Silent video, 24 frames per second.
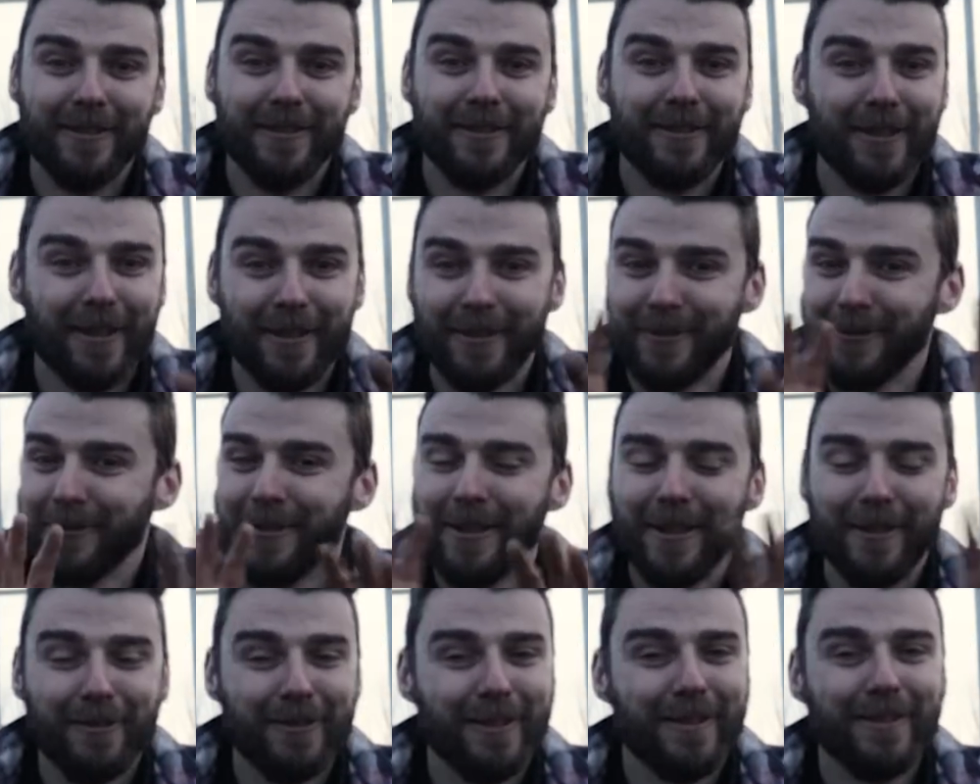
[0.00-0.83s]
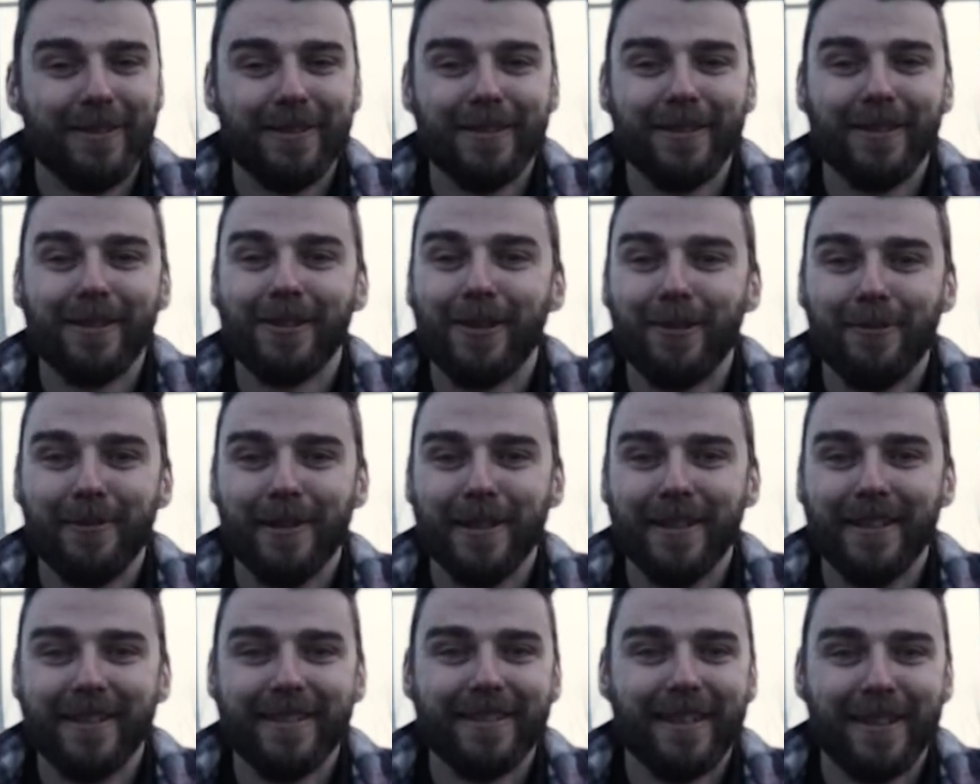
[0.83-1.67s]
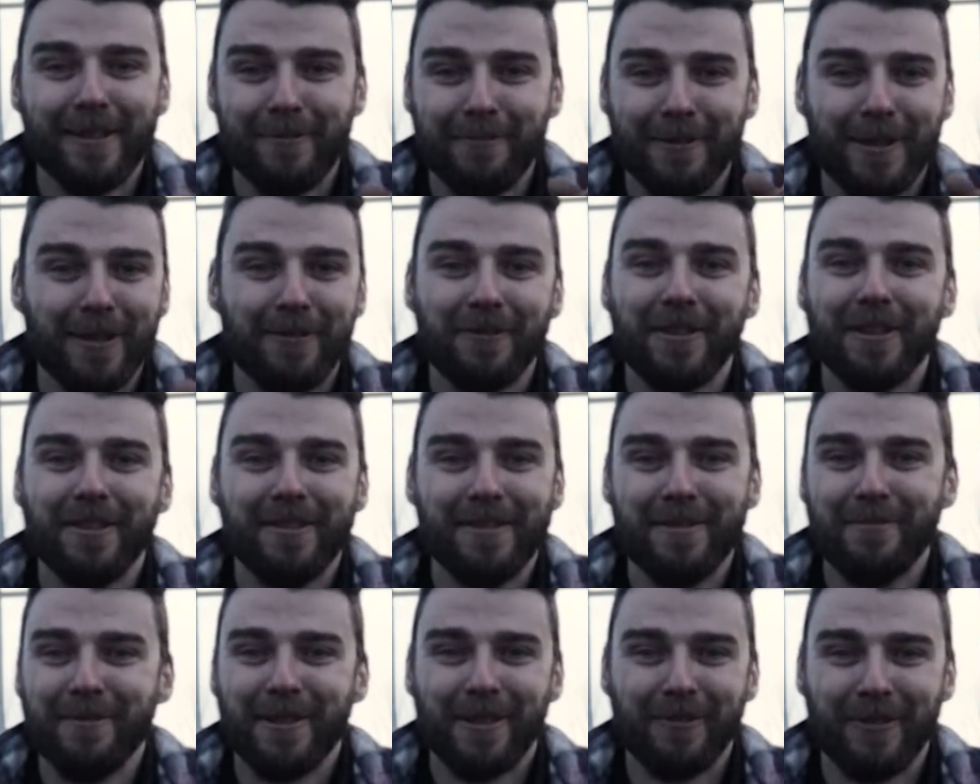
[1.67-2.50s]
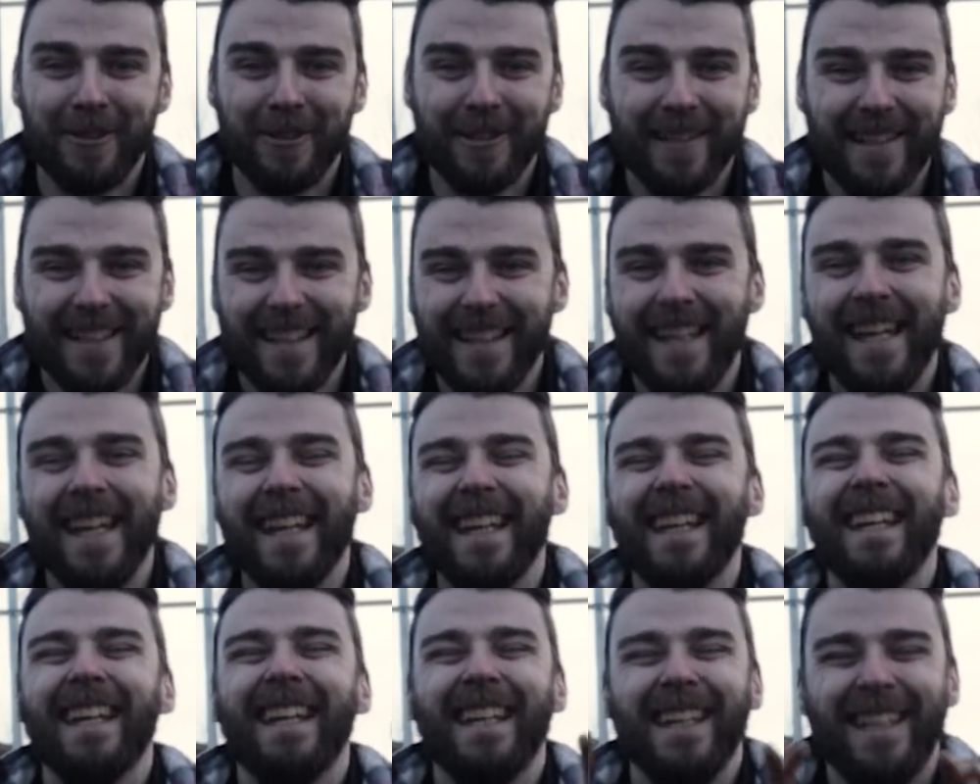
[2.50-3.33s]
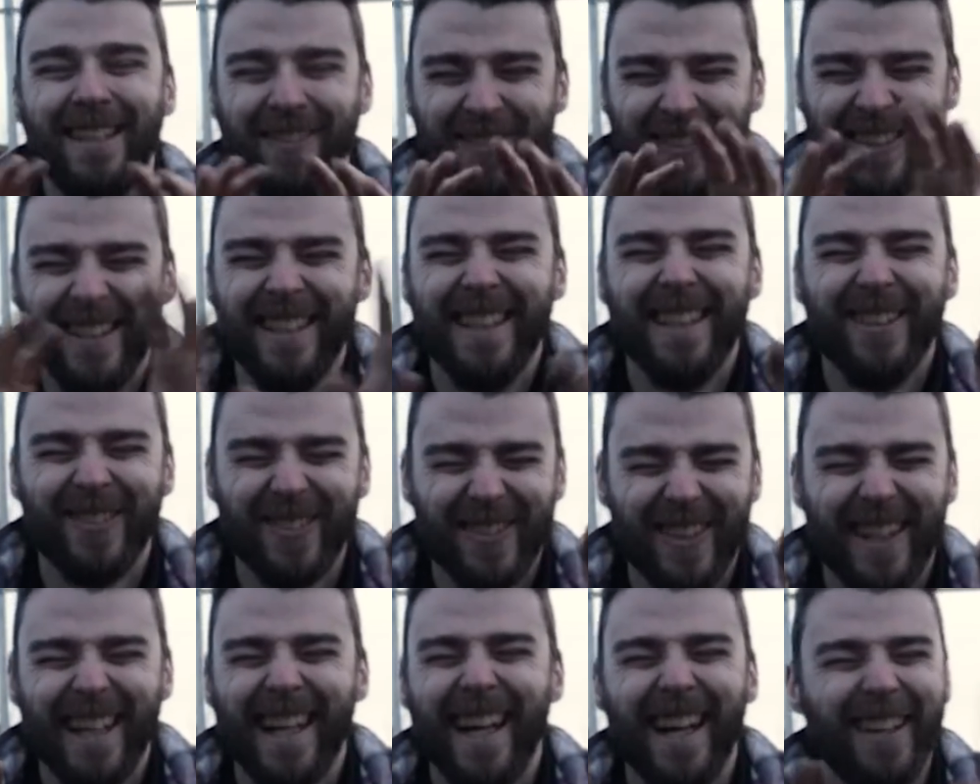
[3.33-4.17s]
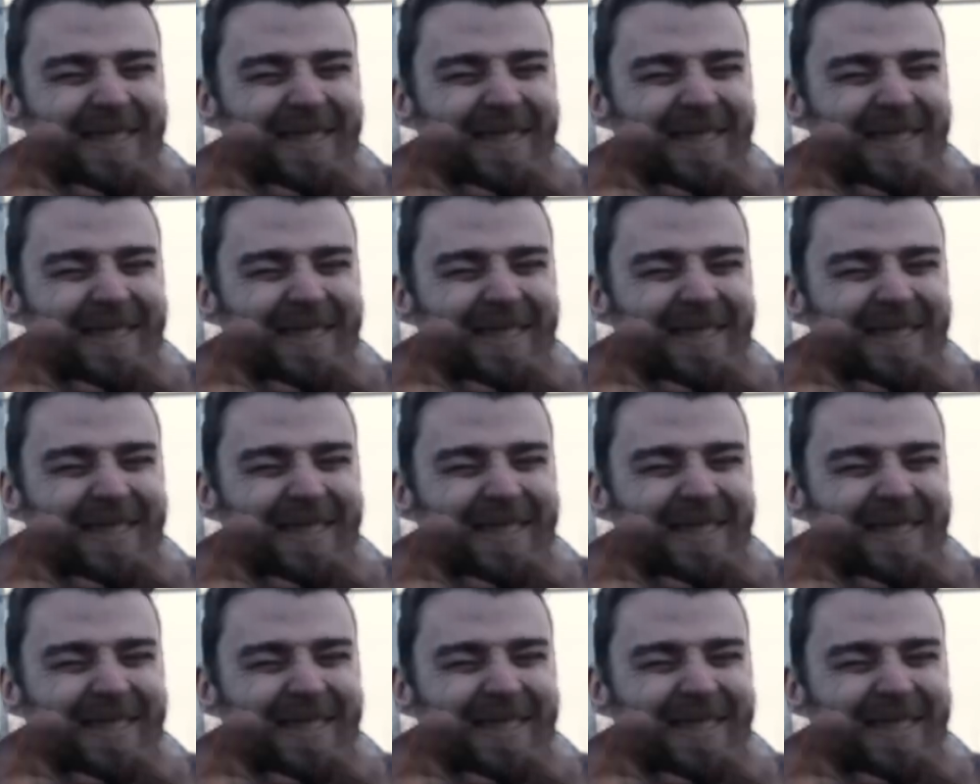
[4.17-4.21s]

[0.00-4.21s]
don't, whatever you do, comment telling me I've done something wrong. Even if I